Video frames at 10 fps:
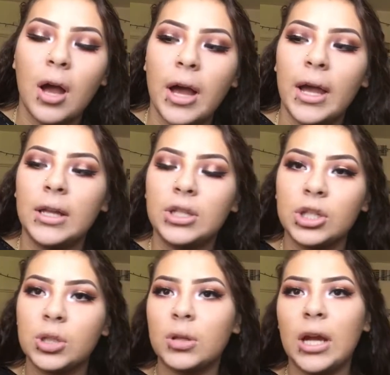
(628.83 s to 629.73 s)
I
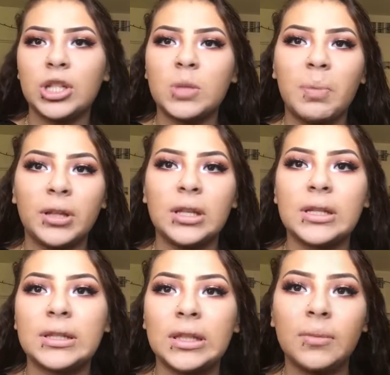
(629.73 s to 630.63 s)
just put
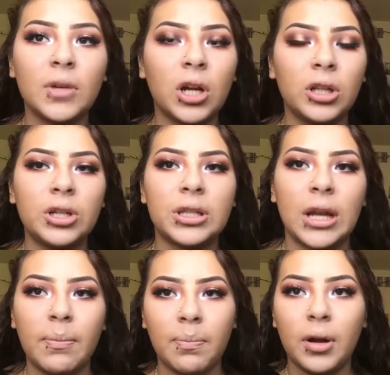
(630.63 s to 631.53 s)
the same colors that
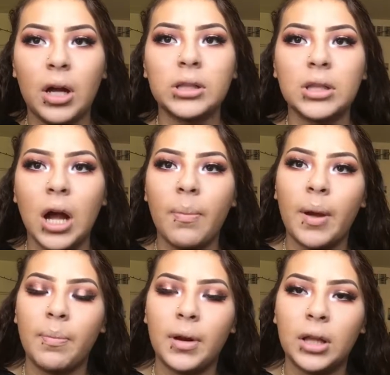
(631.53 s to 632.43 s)
I put on top,
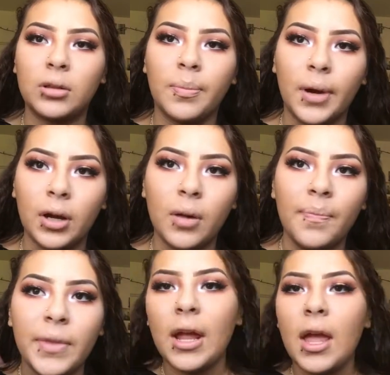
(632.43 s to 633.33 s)
I put at the
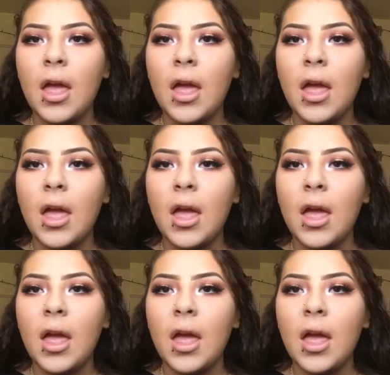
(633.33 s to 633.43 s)
bottom.